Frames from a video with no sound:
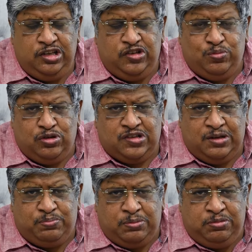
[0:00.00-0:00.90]
These books
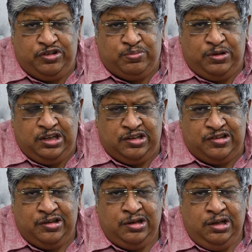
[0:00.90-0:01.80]
are published by
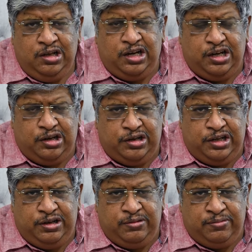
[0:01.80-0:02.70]
us and are
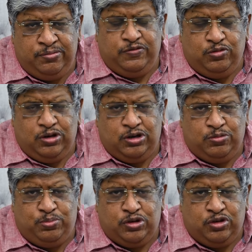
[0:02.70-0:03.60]
ready. If you want
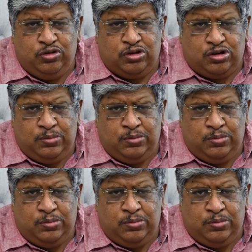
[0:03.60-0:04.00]
to procure a